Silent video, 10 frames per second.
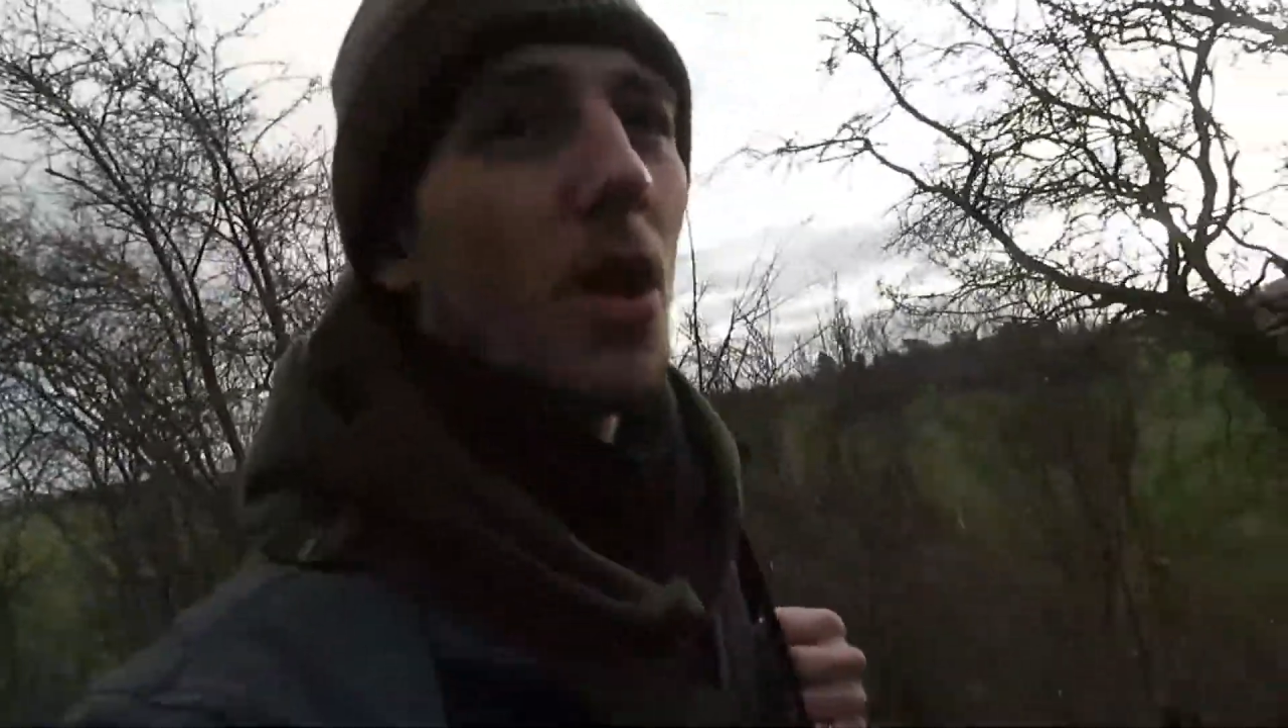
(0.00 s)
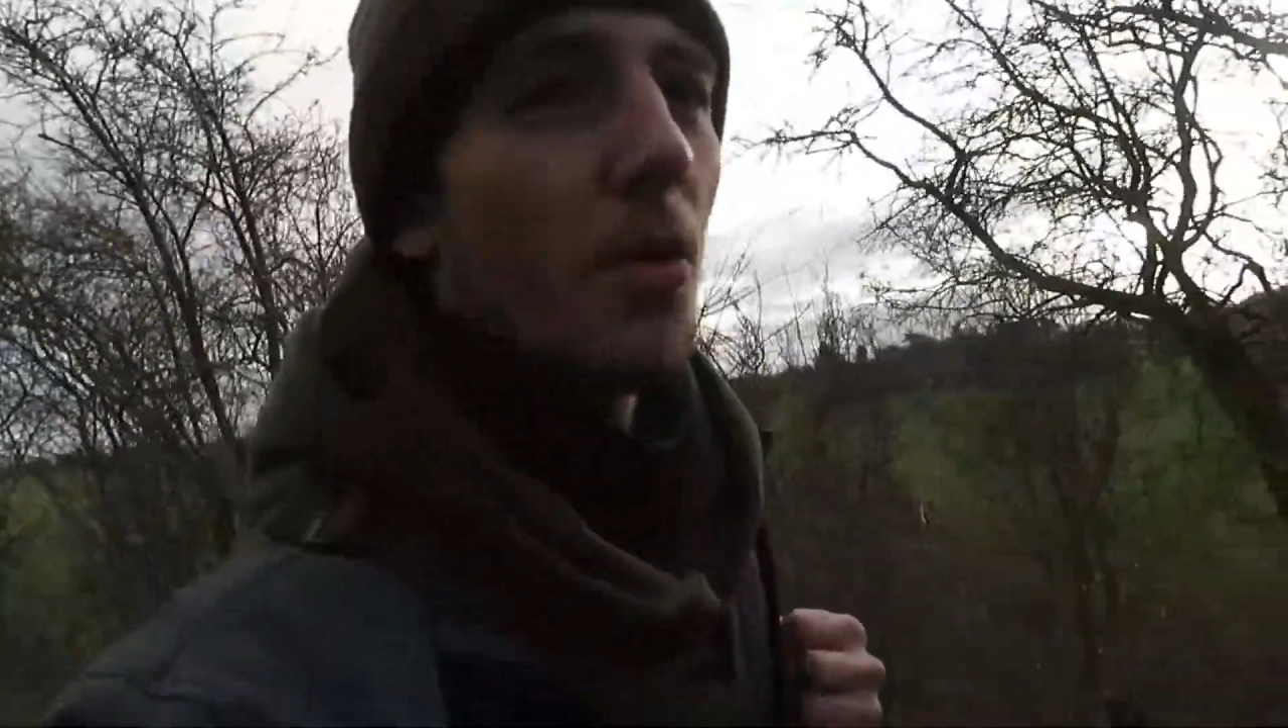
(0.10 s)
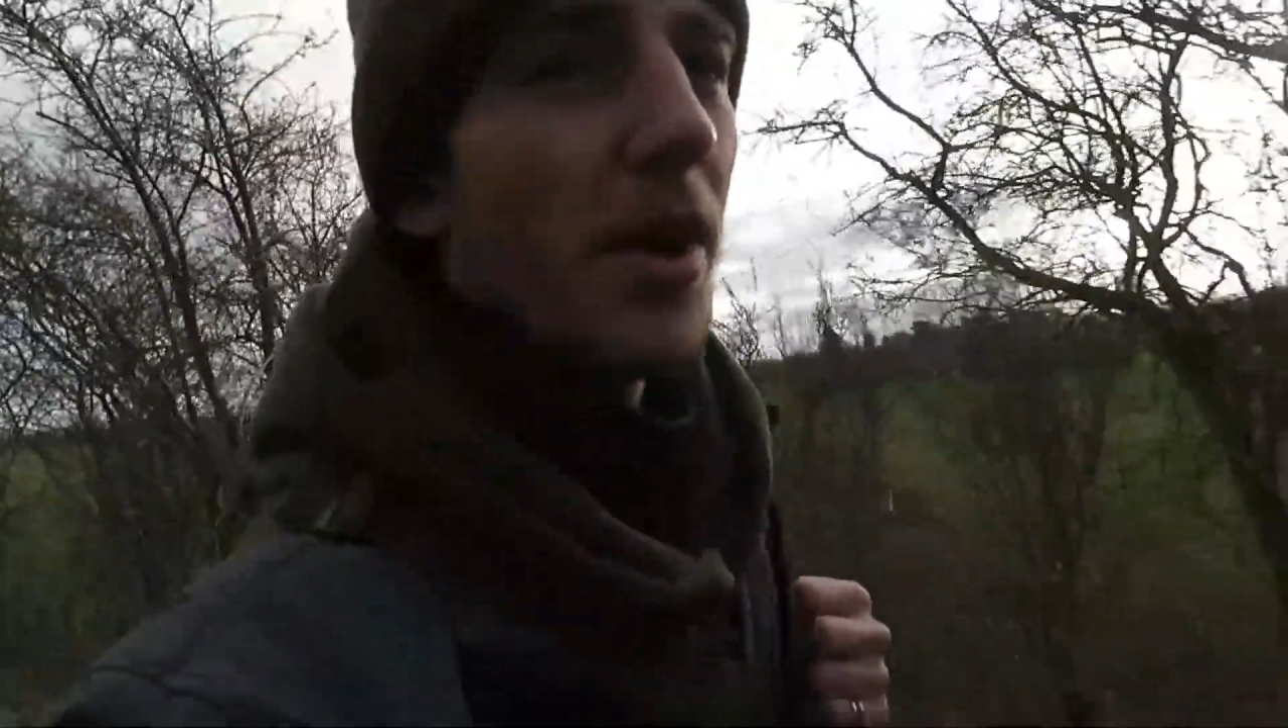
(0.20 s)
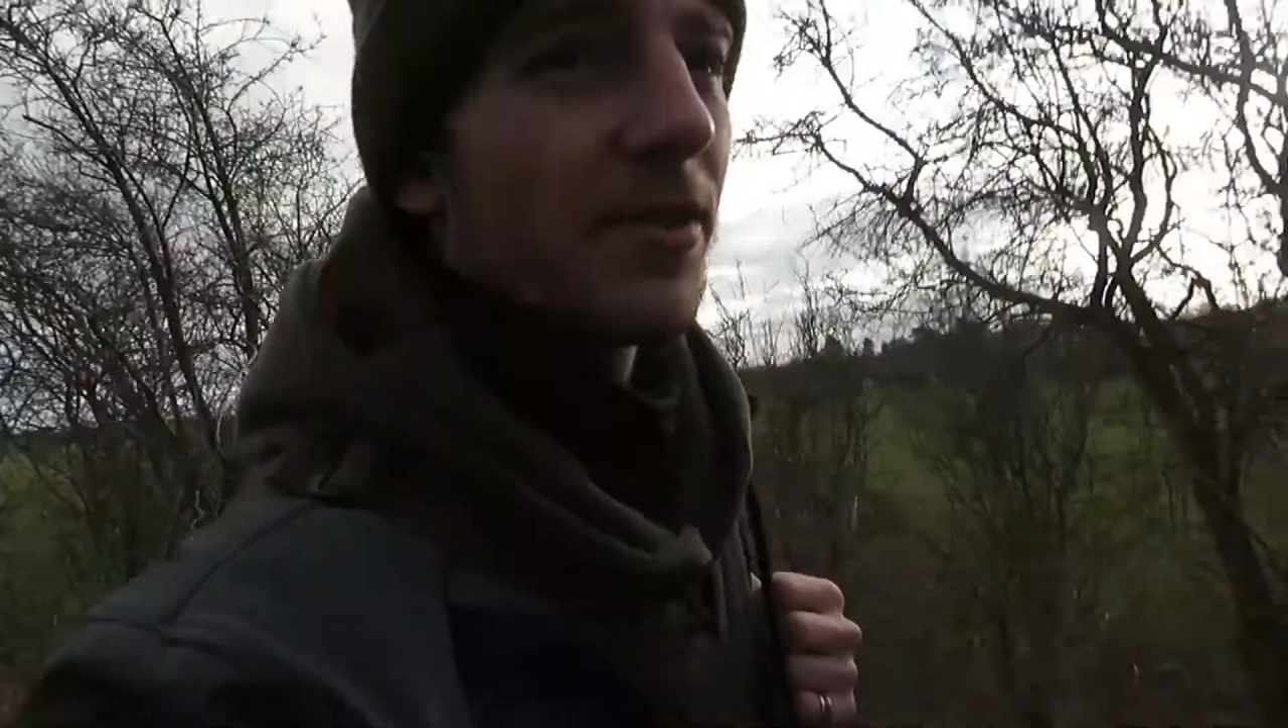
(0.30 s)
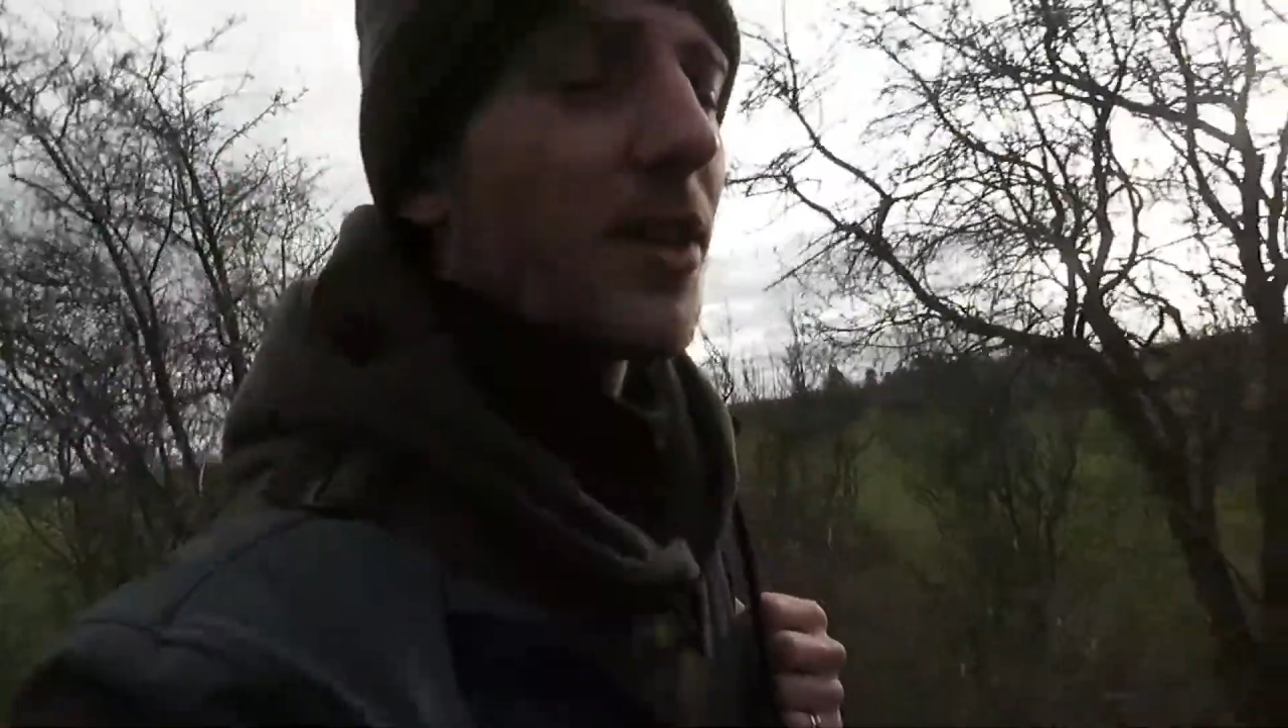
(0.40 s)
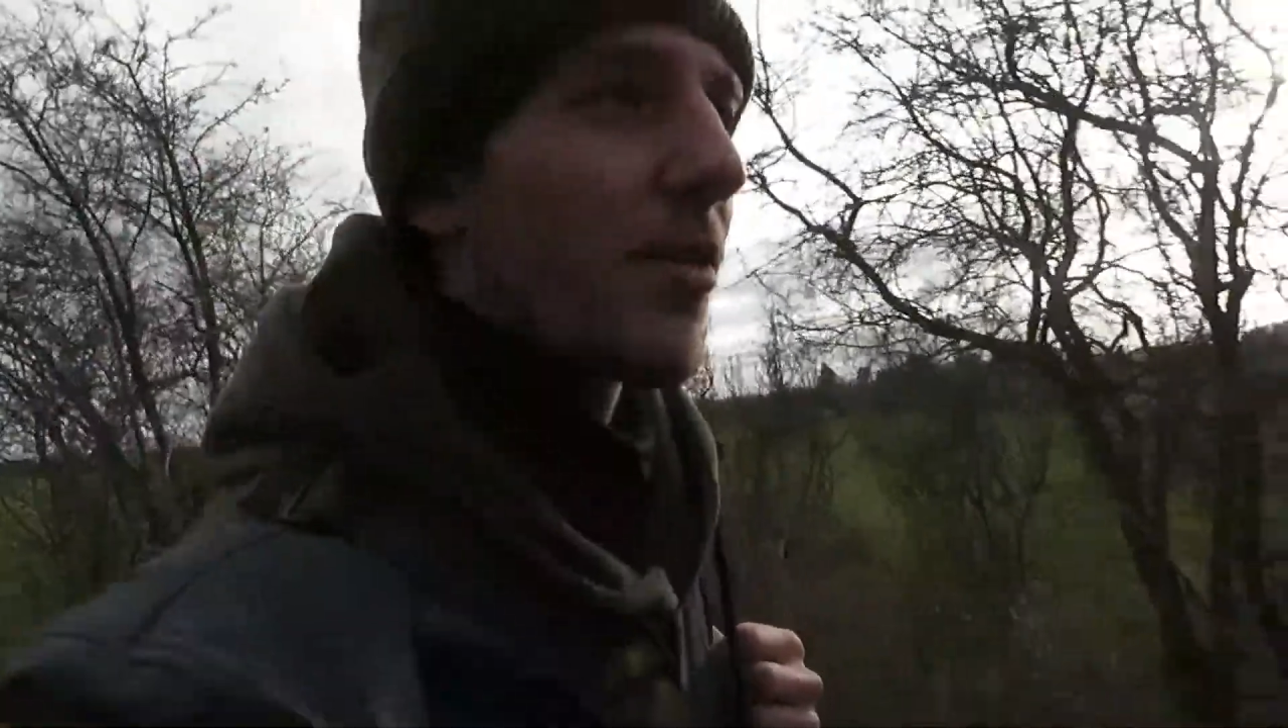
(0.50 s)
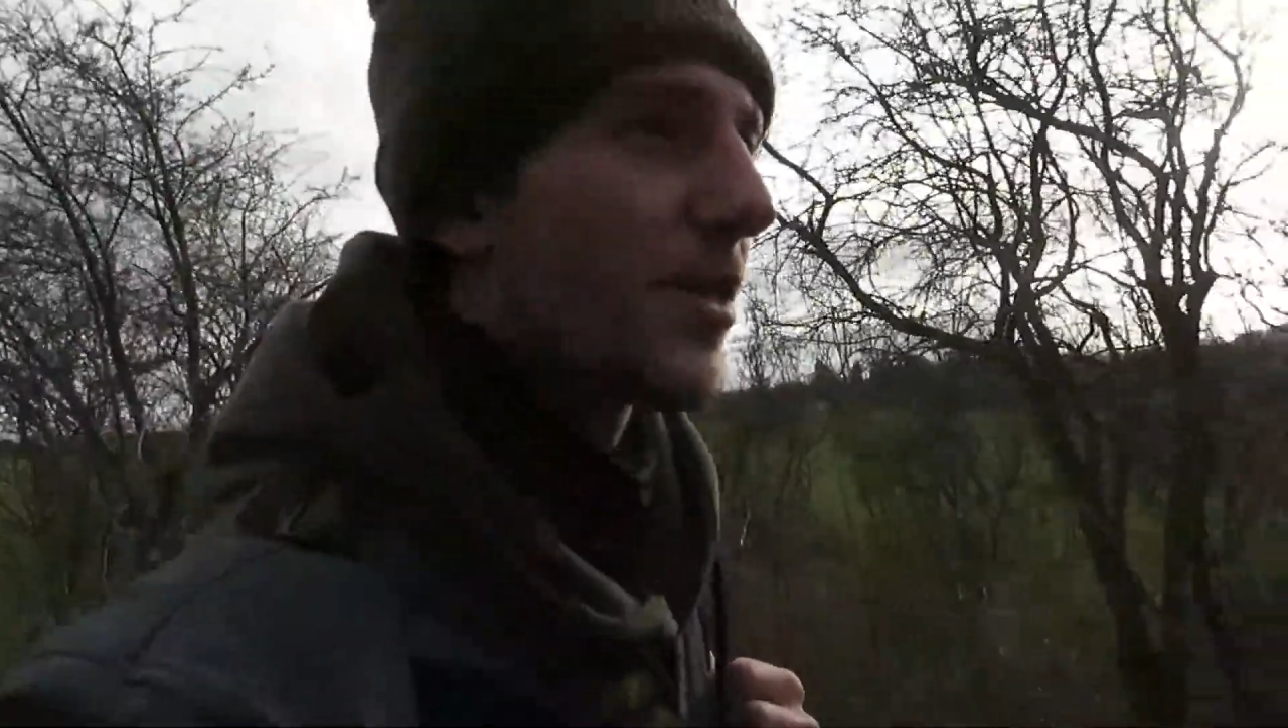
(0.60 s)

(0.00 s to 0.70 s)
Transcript: we have to go